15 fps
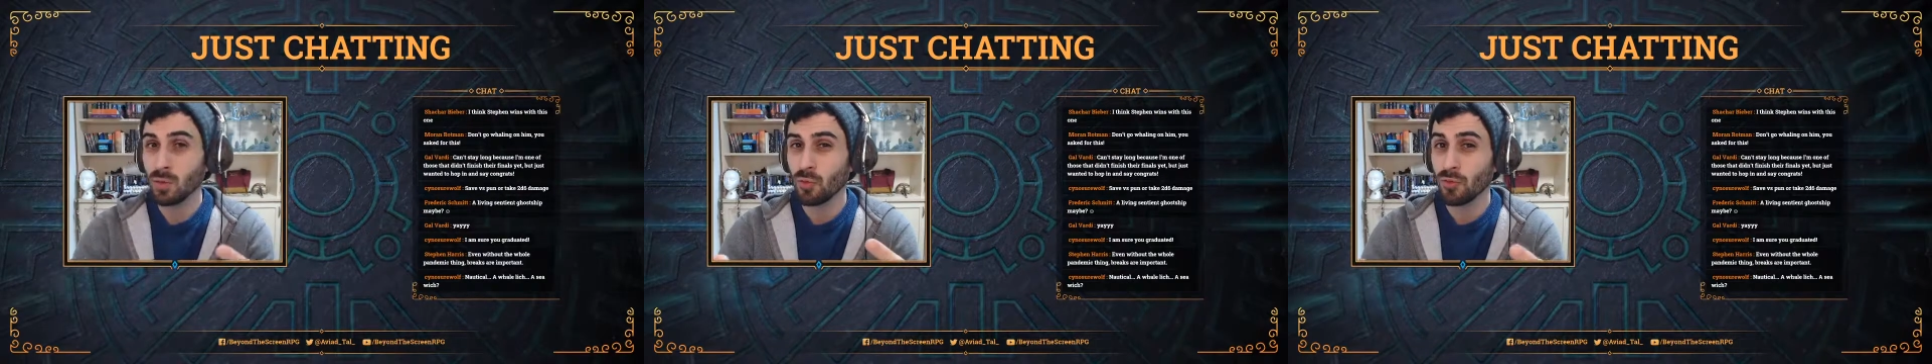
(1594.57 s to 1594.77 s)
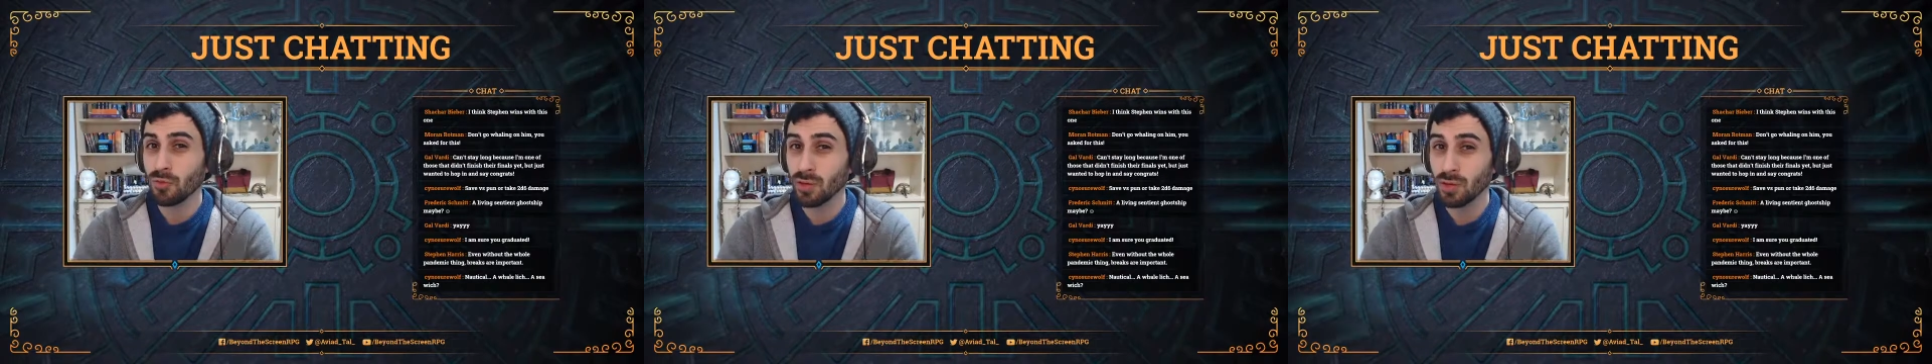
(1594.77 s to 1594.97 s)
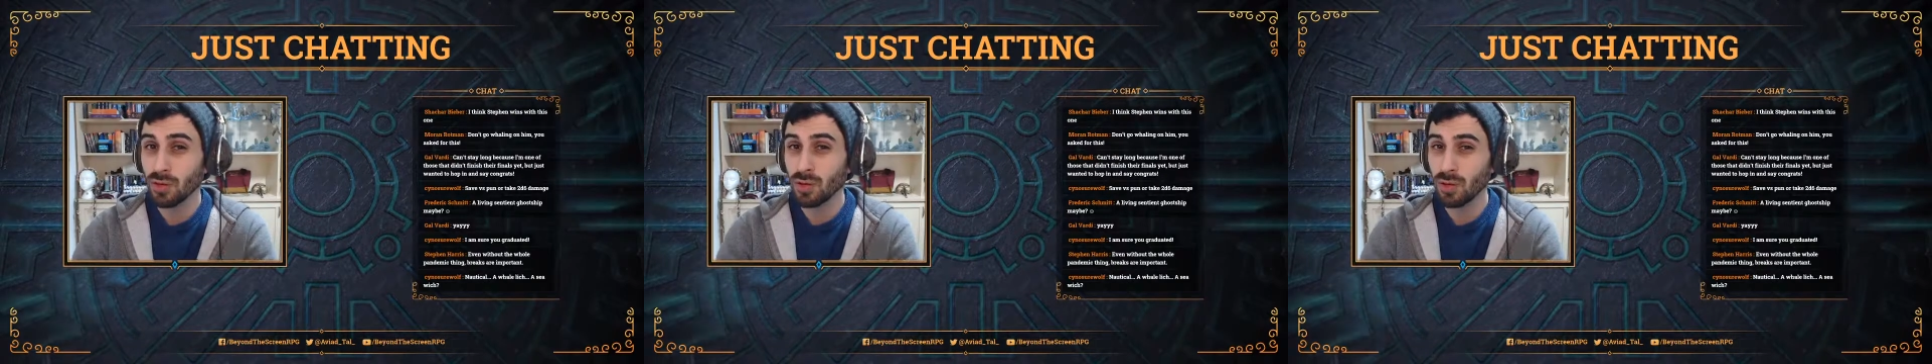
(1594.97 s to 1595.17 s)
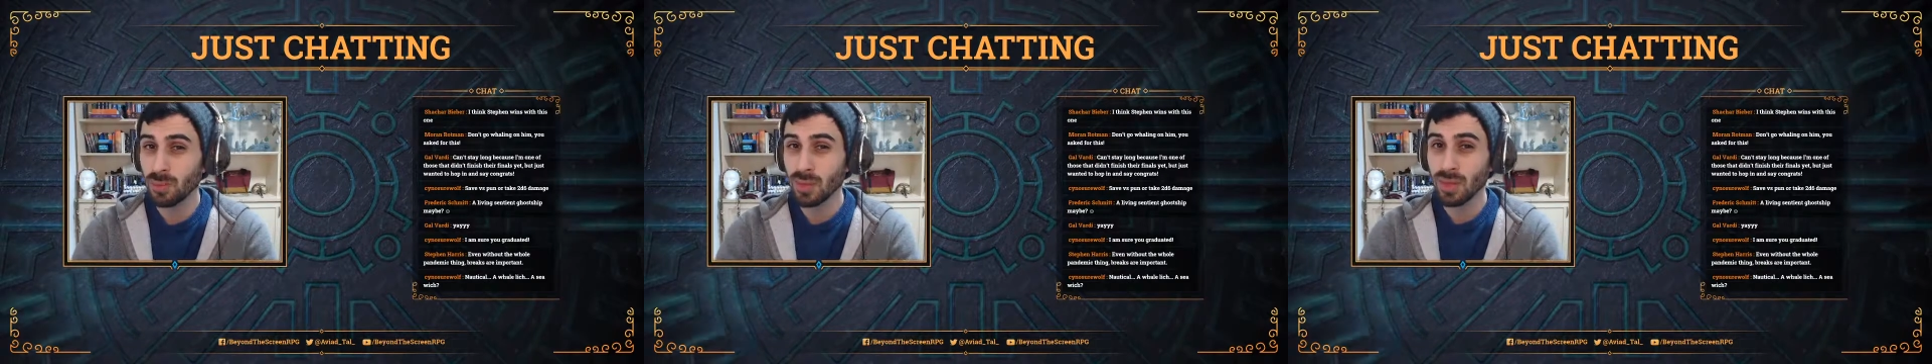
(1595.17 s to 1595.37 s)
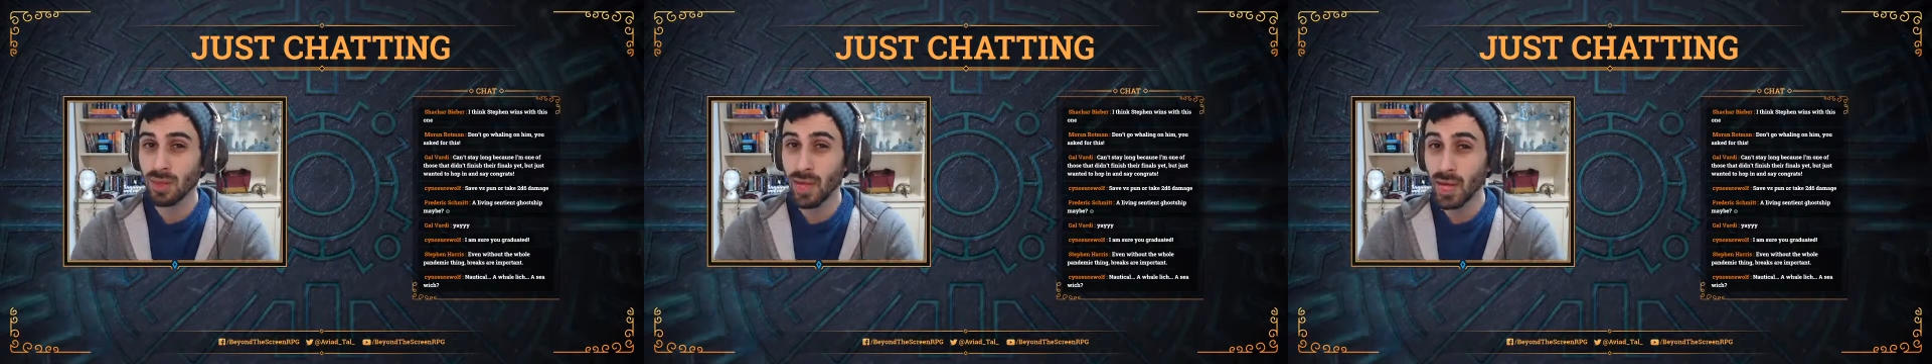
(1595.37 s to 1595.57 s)
feel a
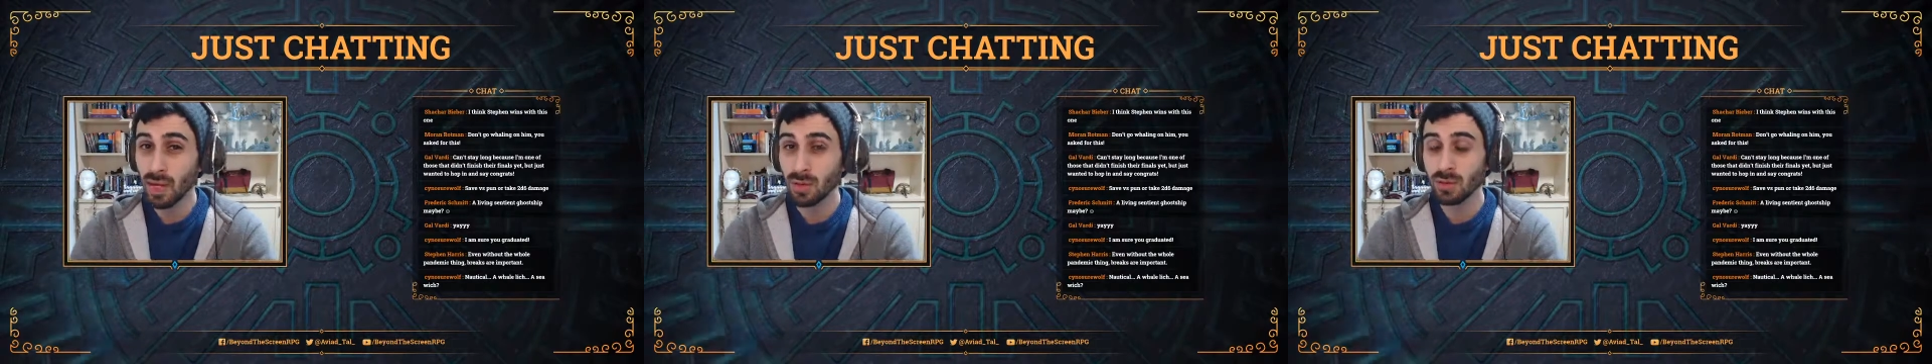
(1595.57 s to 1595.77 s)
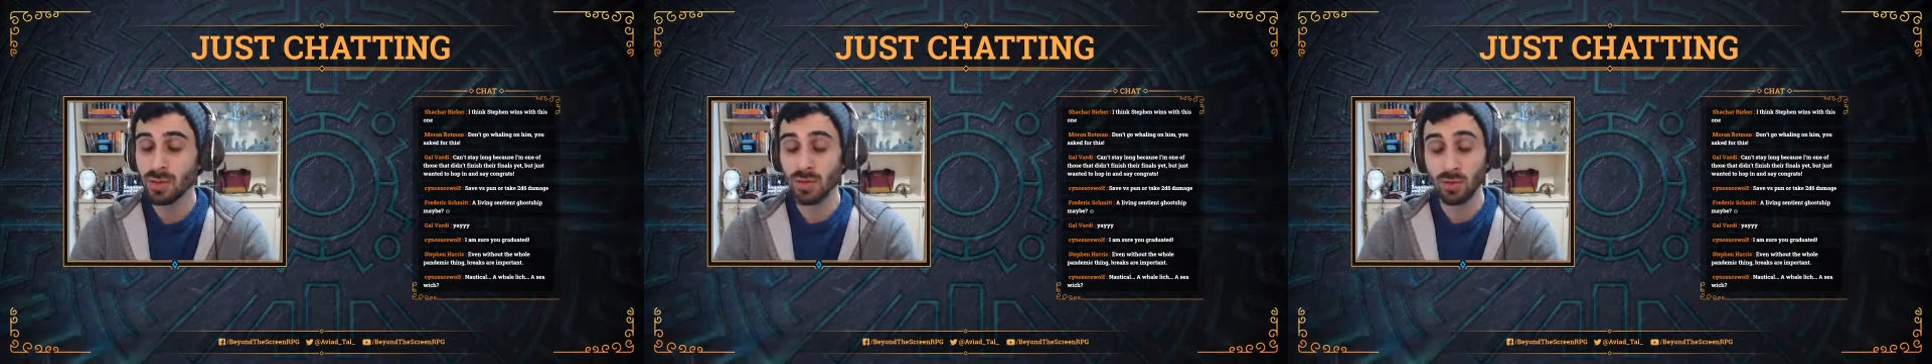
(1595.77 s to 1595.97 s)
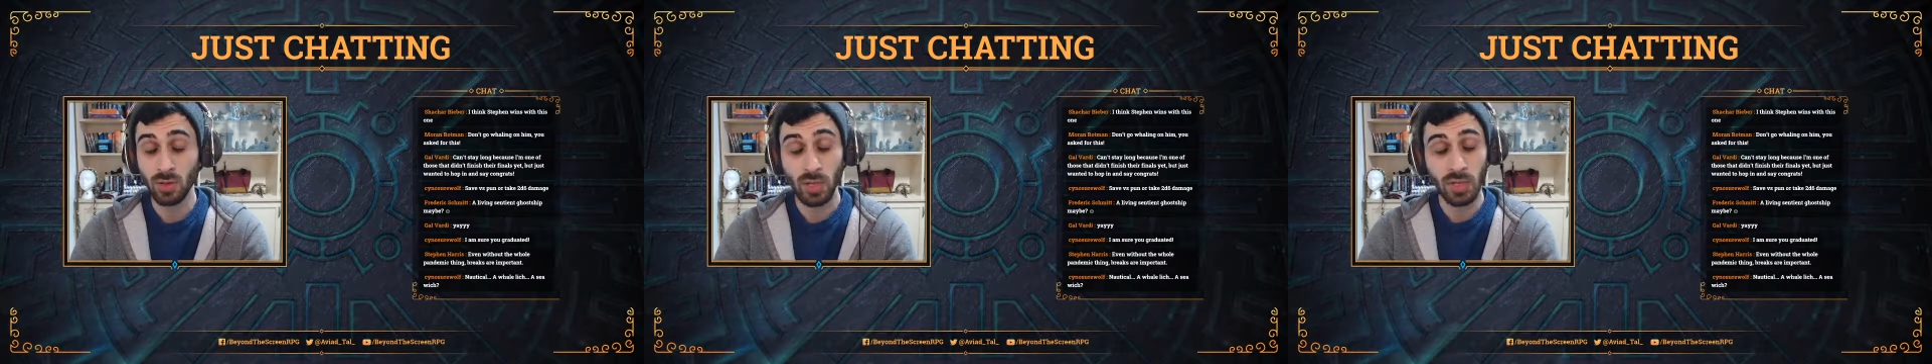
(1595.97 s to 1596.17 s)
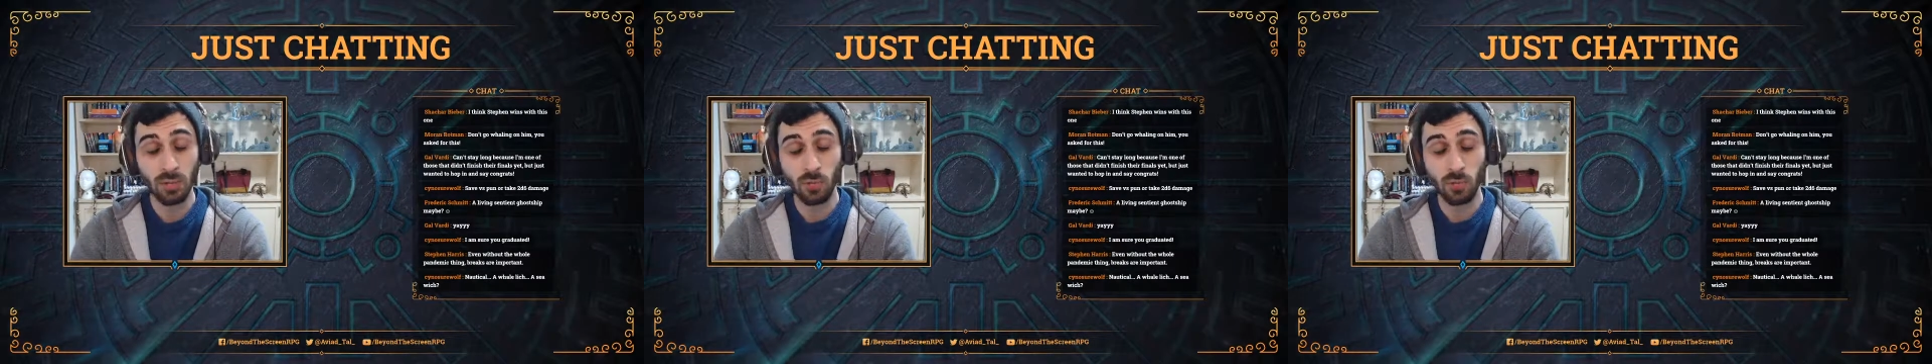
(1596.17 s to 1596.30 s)
bit down and you need a